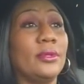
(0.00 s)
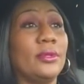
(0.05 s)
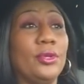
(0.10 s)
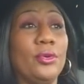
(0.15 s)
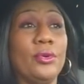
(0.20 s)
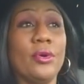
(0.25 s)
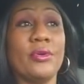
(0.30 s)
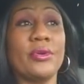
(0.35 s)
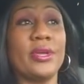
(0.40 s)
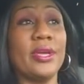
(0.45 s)

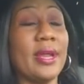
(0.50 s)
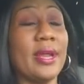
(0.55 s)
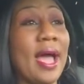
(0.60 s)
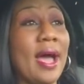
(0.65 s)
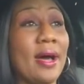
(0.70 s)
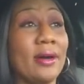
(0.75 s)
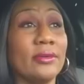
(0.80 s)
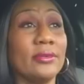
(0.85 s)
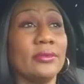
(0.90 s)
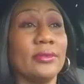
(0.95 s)
you don't get
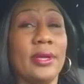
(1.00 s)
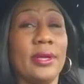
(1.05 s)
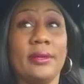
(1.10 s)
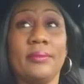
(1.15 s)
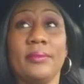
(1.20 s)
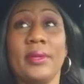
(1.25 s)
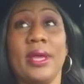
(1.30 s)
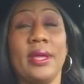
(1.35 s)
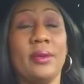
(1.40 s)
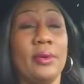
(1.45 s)
out.
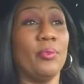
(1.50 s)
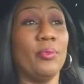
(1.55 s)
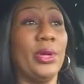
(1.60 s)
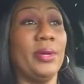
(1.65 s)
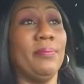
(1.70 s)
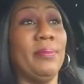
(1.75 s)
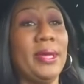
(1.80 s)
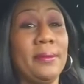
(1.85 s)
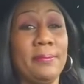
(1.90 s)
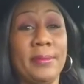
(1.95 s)
And
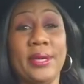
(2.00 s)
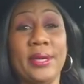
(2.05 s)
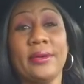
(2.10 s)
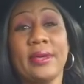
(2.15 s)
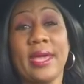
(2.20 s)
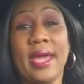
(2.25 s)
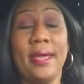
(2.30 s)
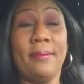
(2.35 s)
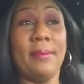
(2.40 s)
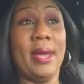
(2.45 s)
when Meek Mill
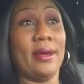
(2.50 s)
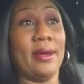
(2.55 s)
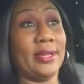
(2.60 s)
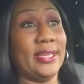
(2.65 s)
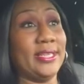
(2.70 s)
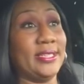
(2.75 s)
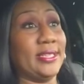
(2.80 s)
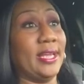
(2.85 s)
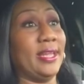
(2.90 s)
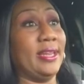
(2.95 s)
came out,
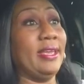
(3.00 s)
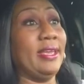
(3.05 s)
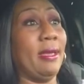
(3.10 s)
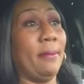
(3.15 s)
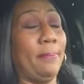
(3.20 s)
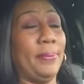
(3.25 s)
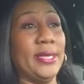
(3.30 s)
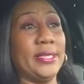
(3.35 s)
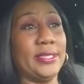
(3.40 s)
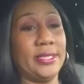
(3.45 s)
he said he
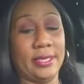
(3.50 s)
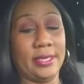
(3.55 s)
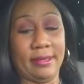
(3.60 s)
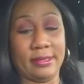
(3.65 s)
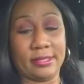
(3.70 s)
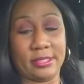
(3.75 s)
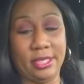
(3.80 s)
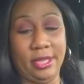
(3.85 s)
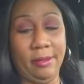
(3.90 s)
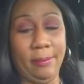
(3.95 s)
had
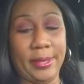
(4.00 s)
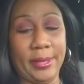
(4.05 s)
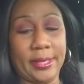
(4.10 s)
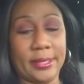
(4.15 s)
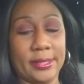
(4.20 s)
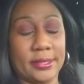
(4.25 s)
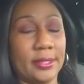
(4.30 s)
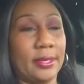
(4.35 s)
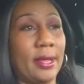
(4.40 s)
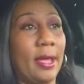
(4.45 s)
PTSD
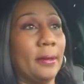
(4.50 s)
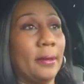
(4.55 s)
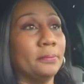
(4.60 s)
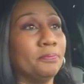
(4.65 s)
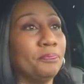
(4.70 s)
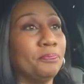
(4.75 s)
because of that.